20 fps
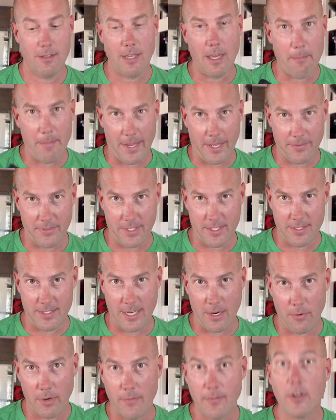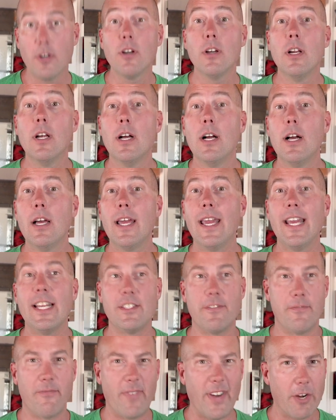about this, however.
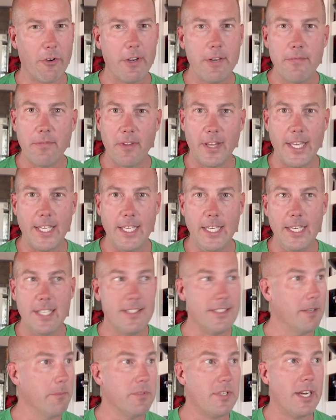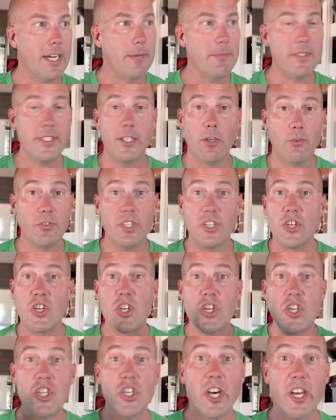It's very flaky. Sometimes it'll just
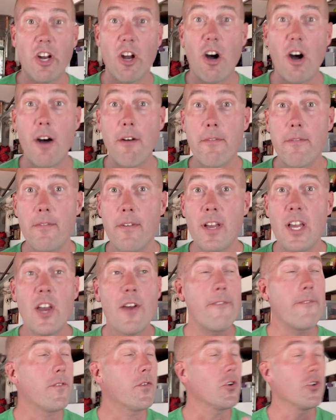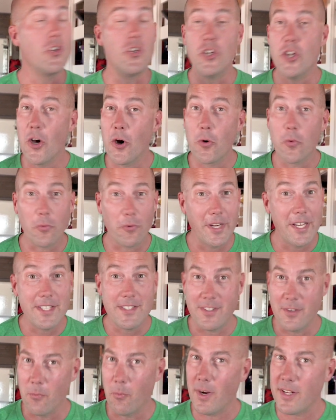shut off for no
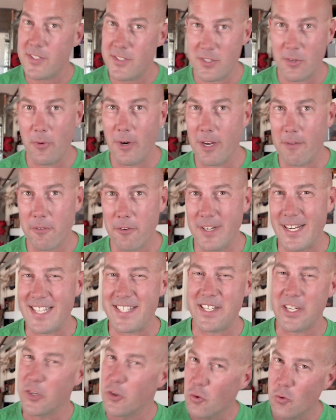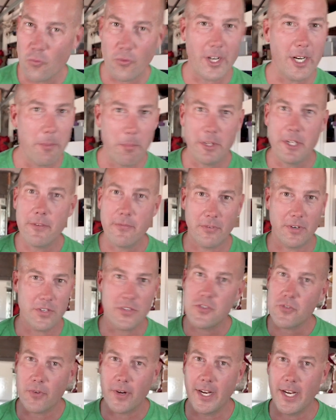reason whatsoever. It's incredibly
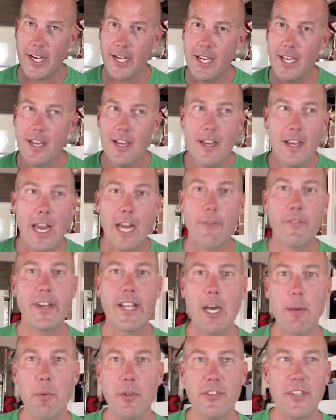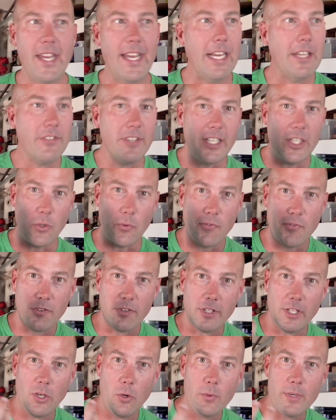frustrating. Every couple days, it'll
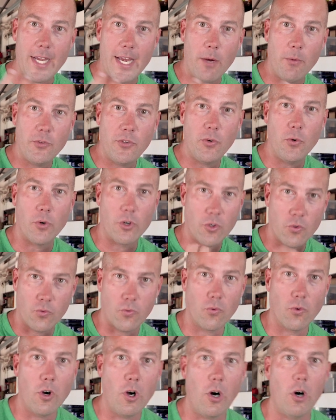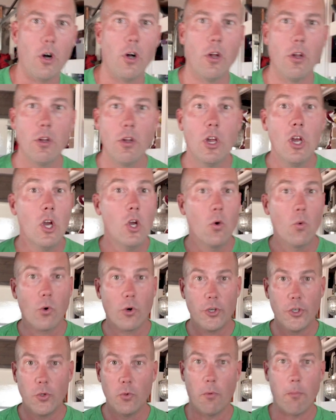slow down to a crawl
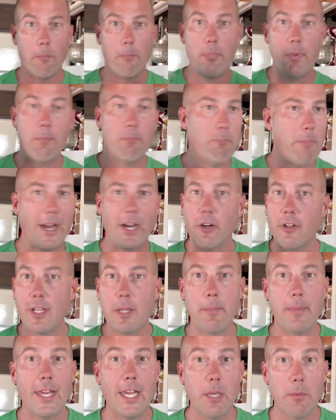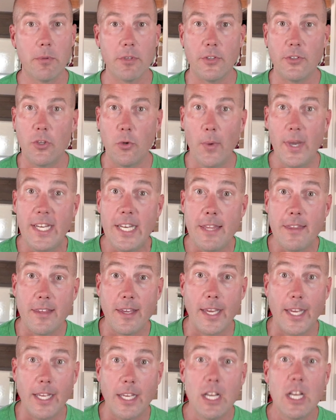where you'll barely be able to do
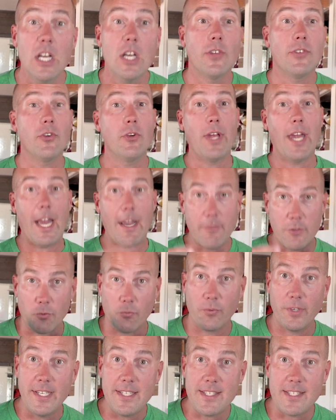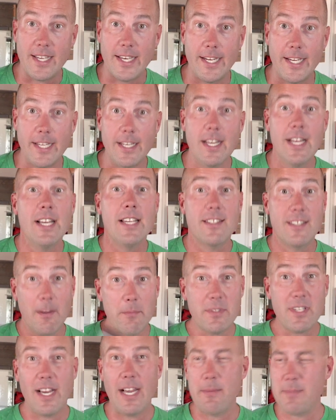anything, so you have to reset it.
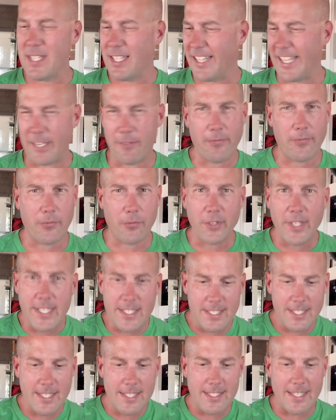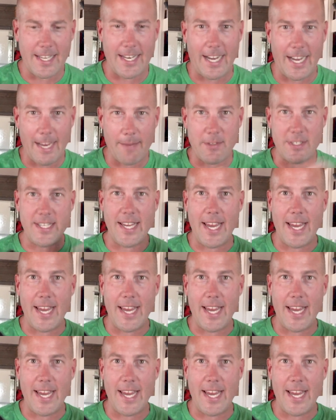Sometimes it like freezes and I have to